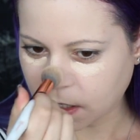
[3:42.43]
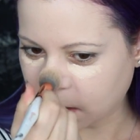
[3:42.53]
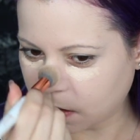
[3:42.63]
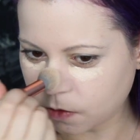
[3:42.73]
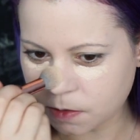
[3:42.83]

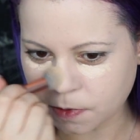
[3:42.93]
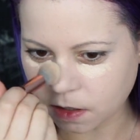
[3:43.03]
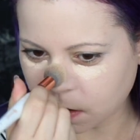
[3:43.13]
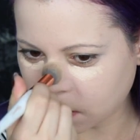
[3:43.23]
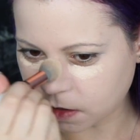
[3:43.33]
And I always
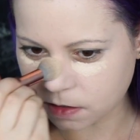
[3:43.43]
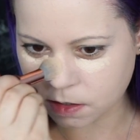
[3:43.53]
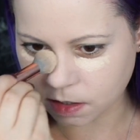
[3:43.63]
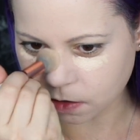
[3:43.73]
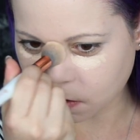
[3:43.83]
put a lot of
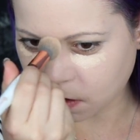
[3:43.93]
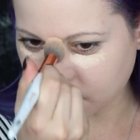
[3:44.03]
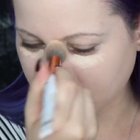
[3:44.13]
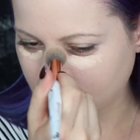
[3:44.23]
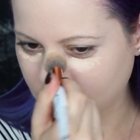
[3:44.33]
concealer
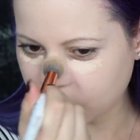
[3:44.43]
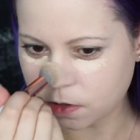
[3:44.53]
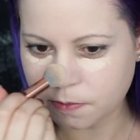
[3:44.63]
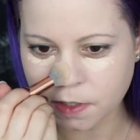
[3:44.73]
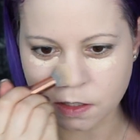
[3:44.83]
on my
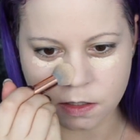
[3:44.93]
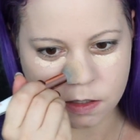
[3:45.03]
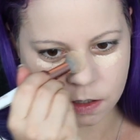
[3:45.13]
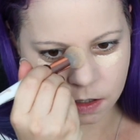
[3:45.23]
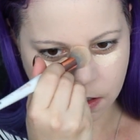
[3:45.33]
nose
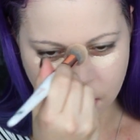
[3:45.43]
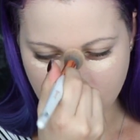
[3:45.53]
because